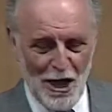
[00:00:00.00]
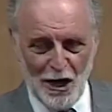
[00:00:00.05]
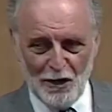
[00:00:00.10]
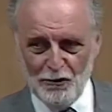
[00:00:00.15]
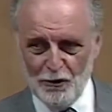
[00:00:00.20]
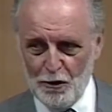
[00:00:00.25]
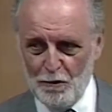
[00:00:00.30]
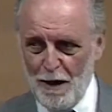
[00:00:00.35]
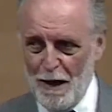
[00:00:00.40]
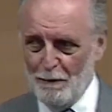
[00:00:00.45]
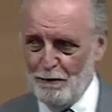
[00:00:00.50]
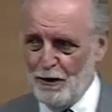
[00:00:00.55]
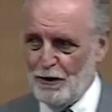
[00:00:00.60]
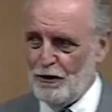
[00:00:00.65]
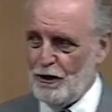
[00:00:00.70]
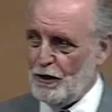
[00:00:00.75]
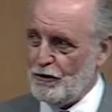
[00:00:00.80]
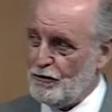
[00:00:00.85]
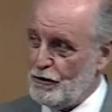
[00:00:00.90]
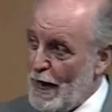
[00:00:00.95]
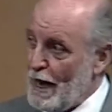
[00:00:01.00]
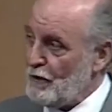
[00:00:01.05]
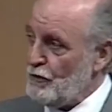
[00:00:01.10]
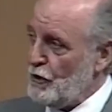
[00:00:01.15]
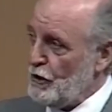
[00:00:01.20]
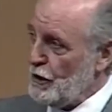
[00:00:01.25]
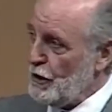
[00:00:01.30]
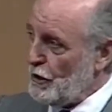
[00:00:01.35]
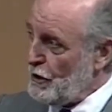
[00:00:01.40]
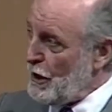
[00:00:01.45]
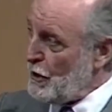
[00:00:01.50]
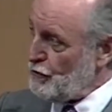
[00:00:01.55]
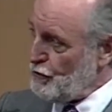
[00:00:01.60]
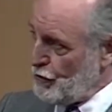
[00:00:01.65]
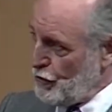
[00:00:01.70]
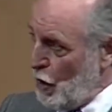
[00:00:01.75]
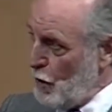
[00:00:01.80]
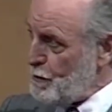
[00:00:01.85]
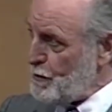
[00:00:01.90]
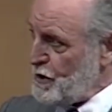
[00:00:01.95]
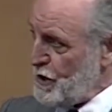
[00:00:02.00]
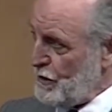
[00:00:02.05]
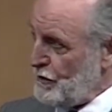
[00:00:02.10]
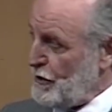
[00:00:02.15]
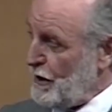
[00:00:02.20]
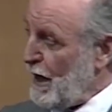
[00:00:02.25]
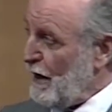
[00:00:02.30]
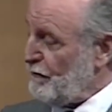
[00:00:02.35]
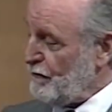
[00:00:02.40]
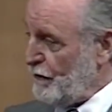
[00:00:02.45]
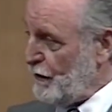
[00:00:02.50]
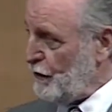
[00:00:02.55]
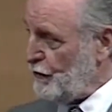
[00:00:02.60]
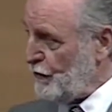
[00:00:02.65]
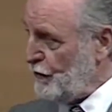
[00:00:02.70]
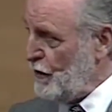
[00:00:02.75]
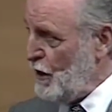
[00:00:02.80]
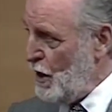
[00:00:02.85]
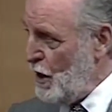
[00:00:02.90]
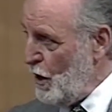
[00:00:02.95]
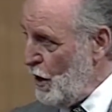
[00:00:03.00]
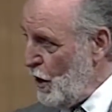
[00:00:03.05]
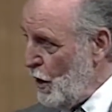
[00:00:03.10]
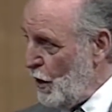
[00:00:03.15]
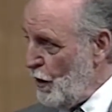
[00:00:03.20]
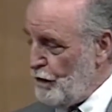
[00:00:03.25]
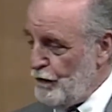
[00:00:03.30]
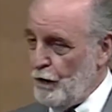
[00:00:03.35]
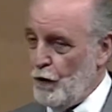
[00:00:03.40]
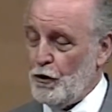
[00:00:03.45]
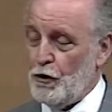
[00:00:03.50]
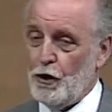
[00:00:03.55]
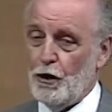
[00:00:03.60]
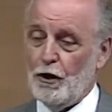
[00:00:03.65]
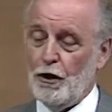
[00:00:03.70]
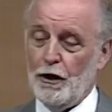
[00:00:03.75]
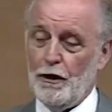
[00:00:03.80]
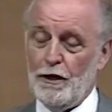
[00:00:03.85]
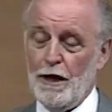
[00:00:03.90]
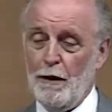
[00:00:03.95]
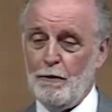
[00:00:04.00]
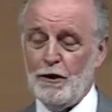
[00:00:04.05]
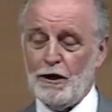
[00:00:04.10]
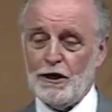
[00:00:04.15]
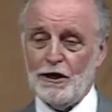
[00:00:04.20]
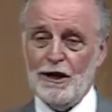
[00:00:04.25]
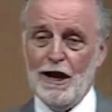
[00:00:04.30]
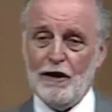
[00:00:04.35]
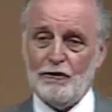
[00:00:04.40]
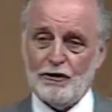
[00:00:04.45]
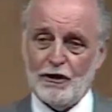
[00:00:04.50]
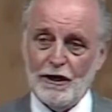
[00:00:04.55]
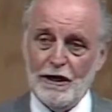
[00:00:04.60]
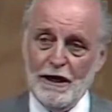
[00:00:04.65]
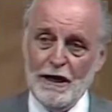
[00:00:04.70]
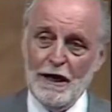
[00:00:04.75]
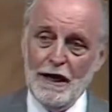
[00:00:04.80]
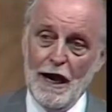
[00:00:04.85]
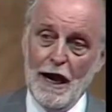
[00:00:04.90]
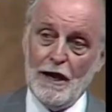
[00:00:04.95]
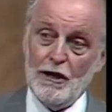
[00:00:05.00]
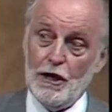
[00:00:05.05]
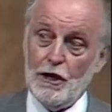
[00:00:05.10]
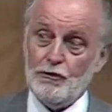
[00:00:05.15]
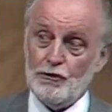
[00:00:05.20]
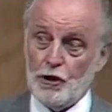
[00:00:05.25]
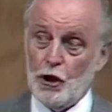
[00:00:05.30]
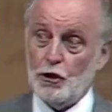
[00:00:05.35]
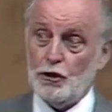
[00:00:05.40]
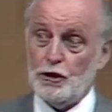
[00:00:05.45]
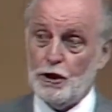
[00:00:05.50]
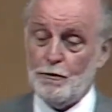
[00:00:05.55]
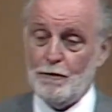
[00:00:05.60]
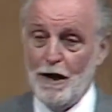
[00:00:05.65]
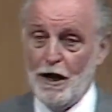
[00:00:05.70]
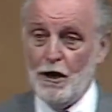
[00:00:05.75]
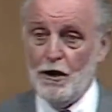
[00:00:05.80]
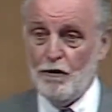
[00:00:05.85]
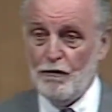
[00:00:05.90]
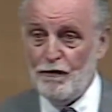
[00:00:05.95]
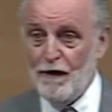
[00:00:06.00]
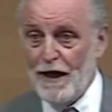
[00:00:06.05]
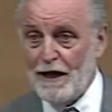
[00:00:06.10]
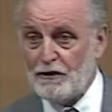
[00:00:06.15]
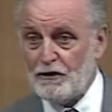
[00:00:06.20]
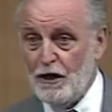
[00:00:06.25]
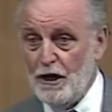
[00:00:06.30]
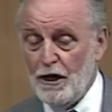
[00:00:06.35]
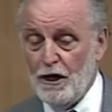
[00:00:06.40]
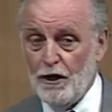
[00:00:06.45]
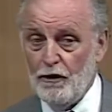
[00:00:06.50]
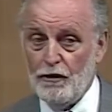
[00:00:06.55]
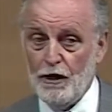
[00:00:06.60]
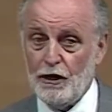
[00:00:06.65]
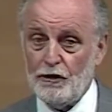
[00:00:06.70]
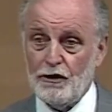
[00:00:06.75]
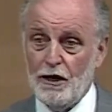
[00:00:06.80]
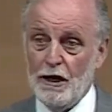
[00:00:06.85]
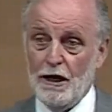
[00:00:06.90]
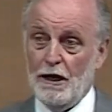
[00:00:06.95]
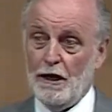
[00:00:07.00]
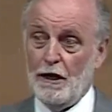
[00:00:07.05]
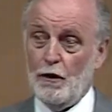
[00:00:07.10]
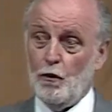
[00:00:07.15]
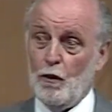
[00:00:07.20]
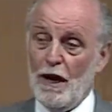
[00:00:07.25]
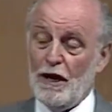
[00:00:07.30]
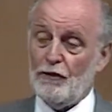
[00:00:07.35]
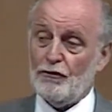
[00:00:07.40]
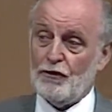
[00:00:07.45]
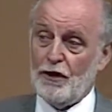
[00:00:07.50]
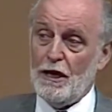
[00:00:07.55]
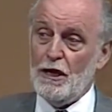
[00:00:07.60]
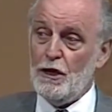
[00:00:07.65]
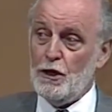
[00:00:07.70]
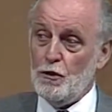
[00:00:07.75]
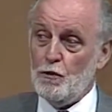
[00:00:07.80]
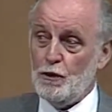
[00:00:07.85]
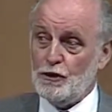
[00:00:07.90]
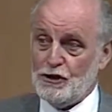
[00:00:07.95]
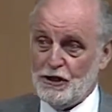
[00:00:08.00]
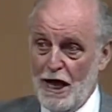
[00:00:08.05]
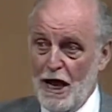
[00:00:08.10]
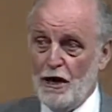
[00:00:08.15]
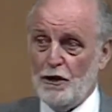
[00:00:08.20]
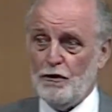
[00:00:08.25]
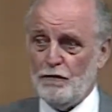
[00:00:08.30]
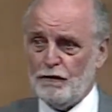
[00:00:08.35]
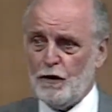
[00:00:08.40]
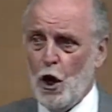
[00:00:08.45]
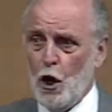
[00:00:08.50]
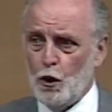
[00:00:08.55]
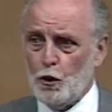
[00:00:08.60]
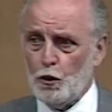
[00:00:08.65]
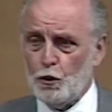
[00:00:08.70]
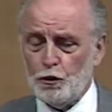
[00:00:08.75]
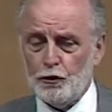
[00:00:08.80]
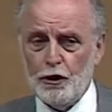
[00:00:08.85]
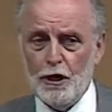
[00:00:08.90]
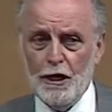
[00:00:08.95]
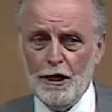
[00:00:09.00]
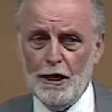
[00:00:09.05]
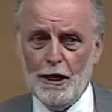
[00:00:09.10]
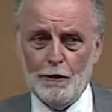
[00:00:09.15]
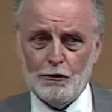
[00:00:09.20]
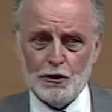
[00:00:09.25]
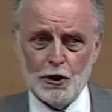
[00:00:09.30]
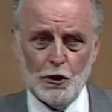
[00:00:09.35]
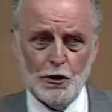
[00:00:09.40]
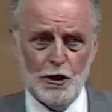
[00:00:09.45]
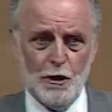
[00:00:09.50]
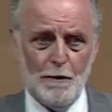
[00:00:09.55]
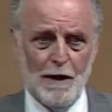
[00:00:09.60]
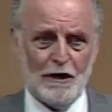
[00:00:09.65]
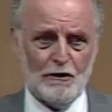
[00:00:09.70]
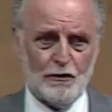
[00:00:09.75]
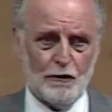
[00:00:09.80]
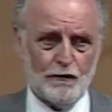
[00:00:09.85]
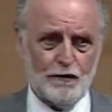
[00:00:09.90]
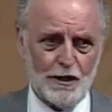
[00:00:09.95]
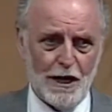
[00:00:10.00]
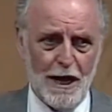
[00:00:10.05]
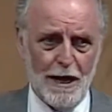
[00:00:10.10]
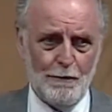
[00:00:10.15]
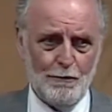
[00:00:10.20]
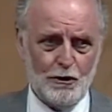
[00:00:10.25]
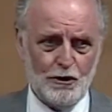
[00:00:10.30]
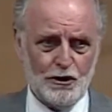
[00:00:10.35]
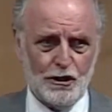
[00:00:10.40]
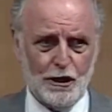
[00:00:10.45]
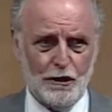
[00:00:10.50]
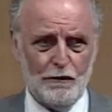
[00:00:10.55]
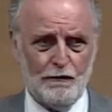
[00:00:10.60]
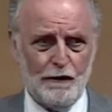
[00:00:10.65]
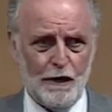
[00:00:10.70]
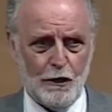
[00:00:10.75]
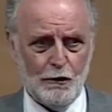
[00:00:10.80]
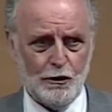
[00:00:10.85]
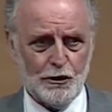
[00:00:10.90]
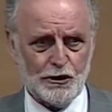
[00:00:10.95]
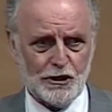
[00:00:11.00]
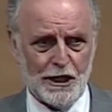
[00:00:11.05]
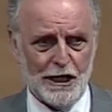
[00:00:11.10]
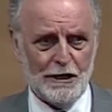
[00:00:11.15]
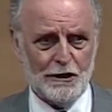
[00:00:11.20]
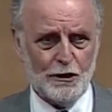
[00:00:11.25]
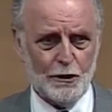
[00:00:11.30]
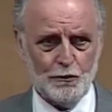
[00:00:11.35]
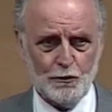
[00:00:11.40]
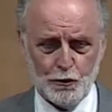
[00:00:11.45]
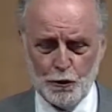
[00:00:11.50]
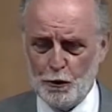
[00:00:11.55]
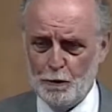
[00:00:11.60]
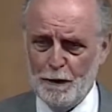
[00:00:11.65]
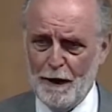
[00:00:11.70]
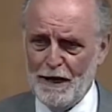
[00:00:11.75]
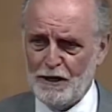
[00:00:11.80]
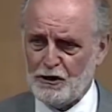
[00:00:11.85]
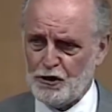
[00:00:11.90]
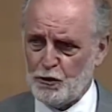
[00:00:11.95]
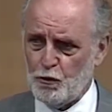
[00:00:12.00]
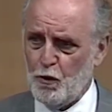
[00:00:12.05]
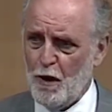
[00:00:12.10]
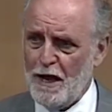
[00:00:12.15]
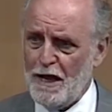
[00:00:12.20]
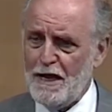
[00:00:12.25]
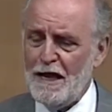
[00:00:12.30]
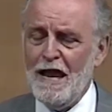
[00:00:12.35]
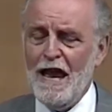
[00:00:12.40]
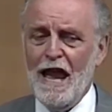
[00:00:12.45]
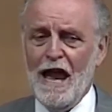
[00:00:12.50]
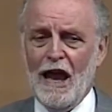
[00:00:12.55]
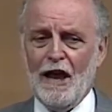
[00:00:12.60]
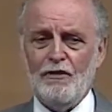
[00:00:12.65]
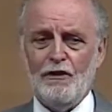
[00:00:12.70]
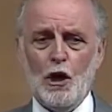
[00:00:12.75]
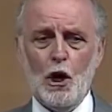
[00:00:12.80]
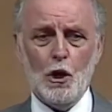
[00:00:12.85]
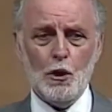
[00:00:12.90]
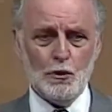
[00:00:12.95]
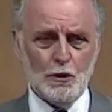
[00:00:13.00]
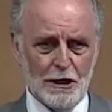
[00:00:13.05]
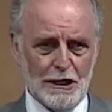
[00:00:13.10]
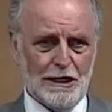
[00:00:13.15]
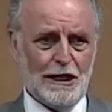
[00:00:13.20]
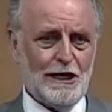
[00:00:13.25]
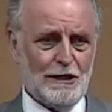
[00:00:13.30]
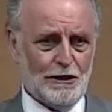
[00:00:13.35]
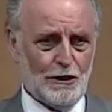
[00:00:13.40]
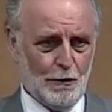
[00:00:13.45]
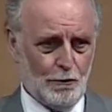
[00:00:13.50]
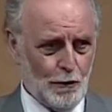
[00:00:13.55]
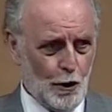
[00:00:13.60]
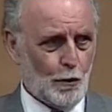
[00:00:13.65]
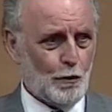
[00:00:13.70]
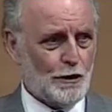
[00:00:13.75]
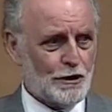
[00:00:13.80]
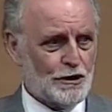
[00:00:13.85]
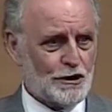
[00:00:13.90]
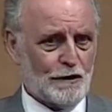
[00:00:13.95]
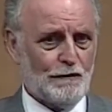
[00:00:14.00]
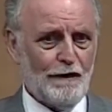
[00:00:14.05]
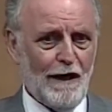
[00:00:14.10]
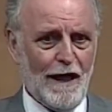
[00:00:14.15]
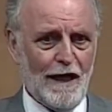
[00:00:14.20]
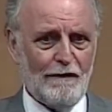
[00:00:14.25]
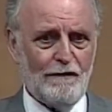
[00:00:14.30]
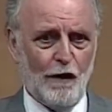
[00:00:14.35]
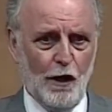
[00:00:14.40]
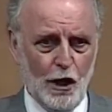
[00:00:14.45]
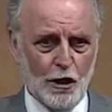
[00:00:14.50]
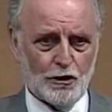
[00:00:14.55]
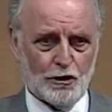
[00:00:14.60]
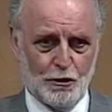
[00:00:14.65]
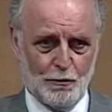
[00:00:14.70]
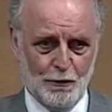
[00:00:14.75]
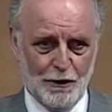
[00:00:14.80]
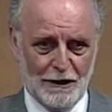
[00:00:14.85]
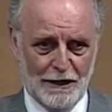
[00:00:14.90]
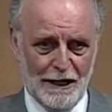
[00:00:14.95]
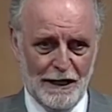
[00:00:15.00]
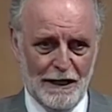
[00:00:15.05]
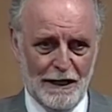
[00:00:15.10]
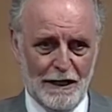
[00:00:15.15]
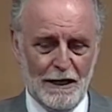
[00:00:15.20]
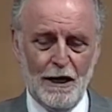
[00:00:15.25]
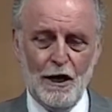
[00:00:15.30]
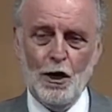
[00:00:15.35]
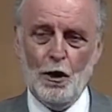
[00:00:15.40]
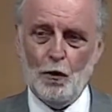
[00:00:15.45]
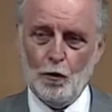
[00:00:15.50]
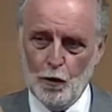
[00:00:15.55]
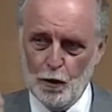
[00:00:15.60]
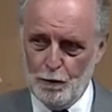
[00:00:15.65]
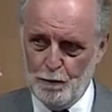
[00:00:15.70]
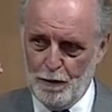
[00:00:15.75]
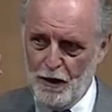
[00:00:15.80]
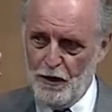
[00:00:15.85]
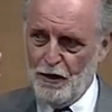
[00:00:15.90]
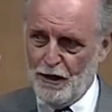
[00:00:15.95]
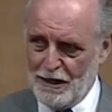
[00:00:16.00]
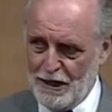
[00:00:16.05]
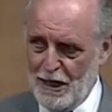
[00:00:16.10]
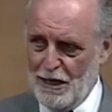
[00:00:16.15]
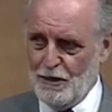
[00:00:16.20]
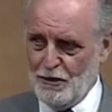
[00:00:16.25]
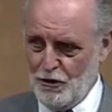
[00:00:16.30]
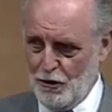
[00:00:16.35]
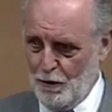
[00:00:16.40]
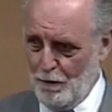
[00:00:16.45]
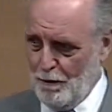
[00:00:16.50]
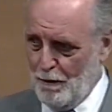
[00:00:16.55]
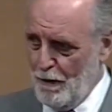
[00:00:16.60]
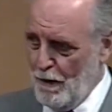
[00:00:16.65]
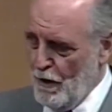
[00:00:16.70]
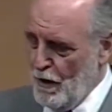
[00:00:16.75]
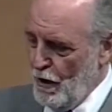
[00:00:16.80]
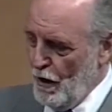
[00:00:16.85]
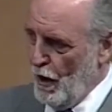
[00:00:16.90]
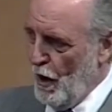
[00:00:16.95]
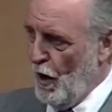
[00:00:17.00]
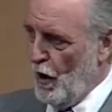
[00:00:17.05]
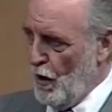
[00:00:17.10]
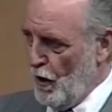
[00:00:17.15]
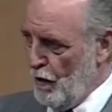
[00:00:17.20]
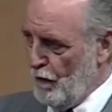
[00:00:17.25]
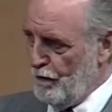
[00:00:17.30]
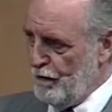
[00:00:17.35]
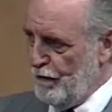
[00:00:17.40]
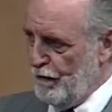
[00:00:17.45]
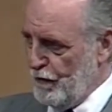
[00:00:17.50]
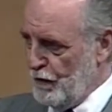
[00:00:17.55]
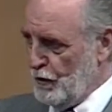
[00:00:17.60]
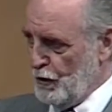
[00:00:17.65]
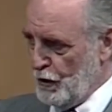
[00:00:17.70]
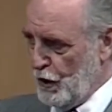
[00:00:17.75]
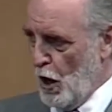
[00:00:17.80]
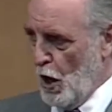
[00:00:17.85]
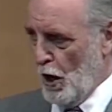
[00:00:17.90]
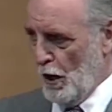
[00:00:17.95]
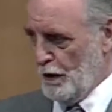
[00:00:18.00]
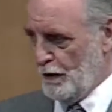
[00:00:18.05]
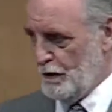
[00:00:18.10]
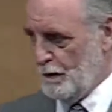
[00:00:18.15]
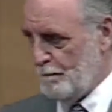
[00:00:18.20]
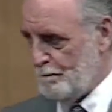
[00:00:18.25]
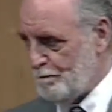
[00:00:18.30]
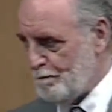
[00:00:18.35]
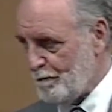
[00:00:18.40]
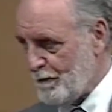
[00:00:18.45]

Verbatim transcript: And you remember that Daniel had interpreted that vision uh, for Nebuchadnezzar, and he told him, in effect, that uh, whilst he was the head of gold, it was only a matter of time until various kingdoms would pass away, and the only kingdom that would survive ultimately would be the kingdom of God.